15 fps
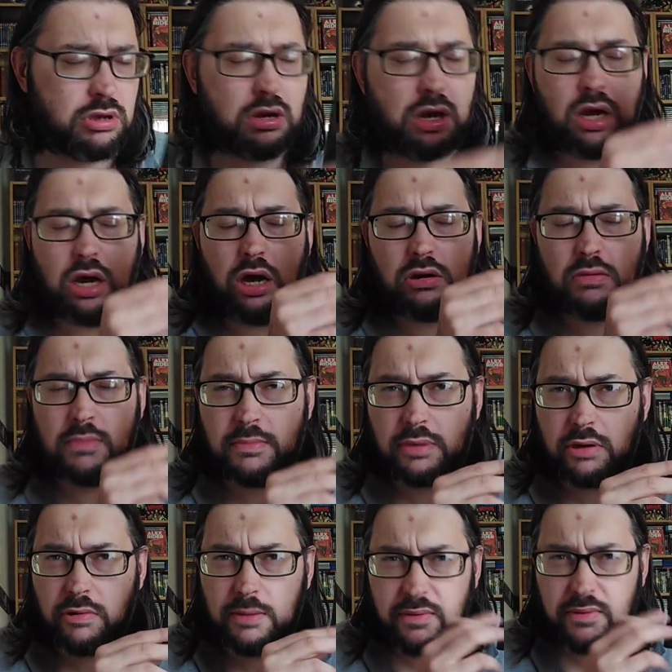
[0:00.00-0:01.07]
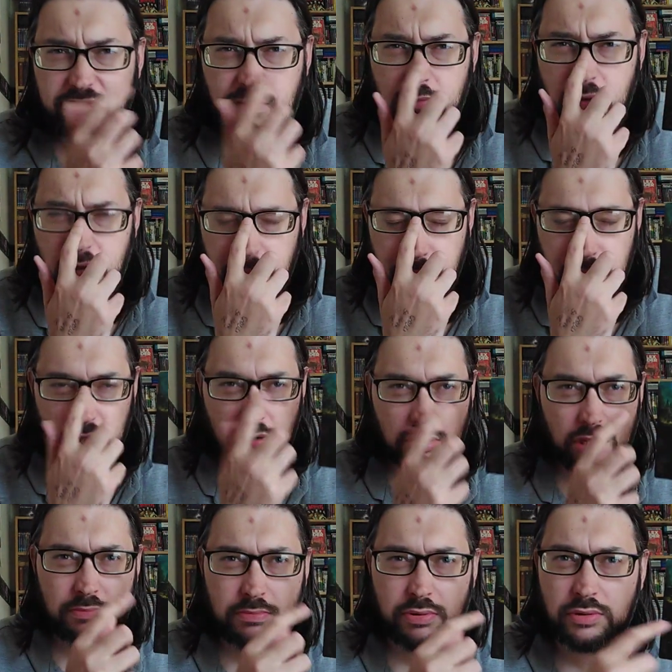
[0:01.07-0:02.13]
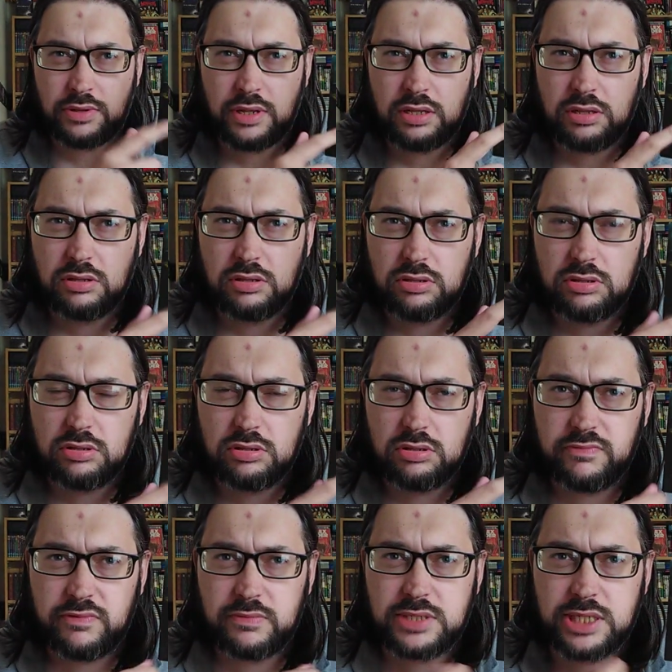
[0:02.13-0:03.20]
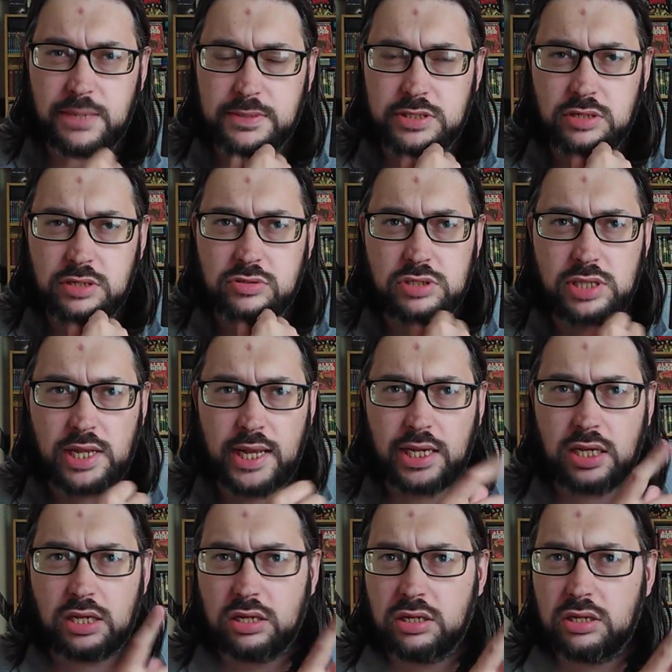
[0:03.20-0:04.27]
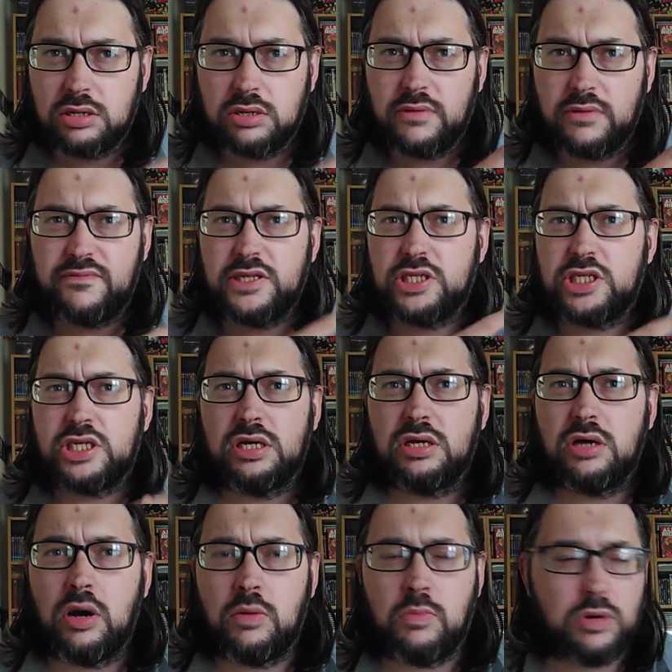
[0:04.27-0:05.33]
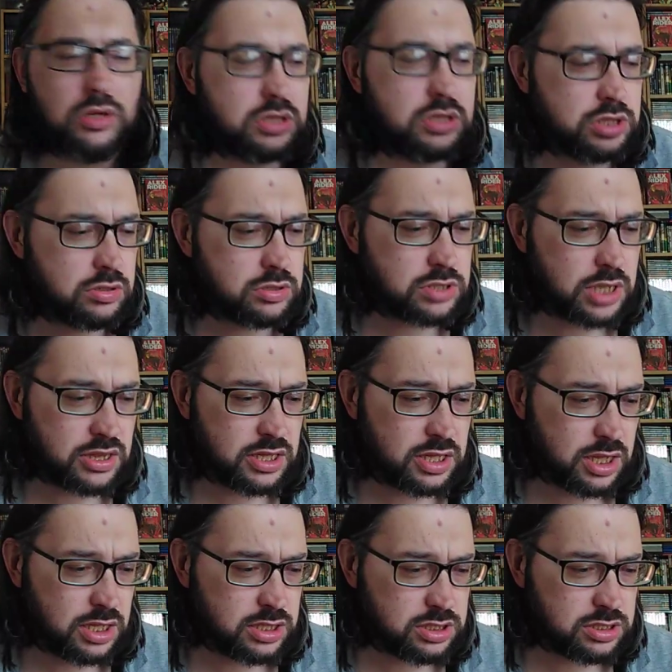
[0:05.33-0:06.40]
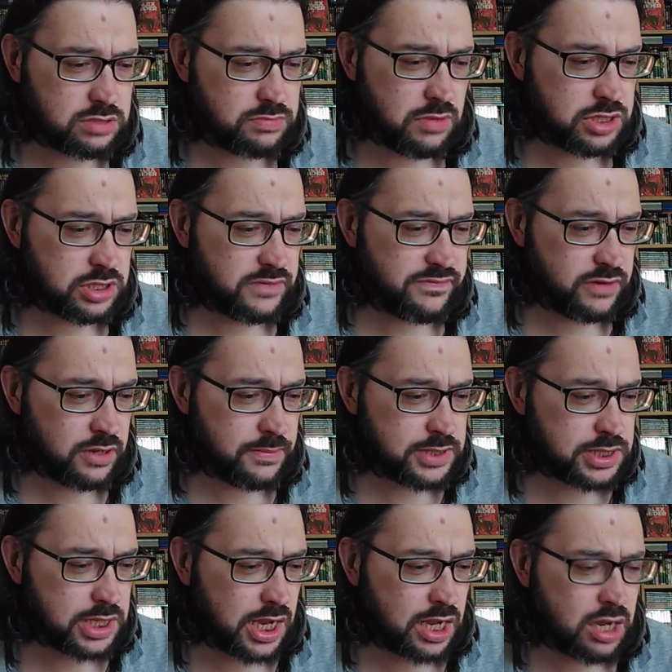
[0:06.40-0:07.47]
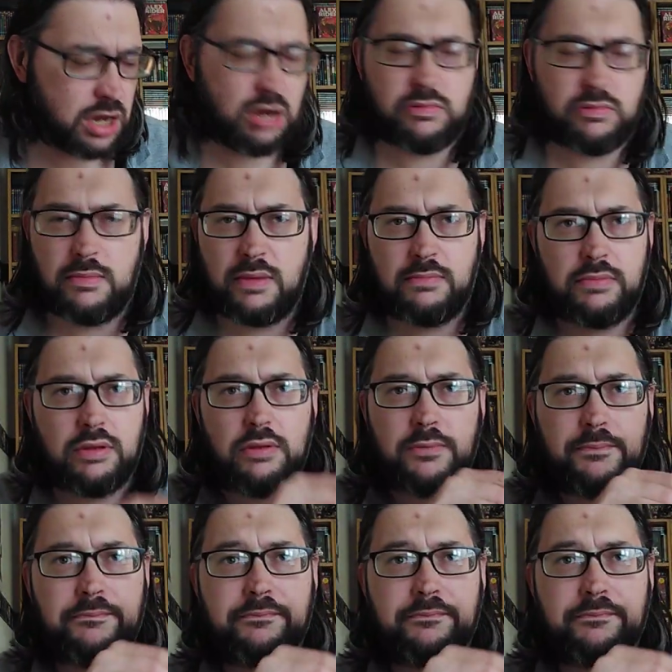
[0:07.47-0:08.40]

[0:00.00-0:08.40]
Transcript: I can't remember, correct me if I'm wrong. I think Joachim Brodin from Sabaton does a feature on one of the songs. I think it's Marching for Liberty. I can't remember.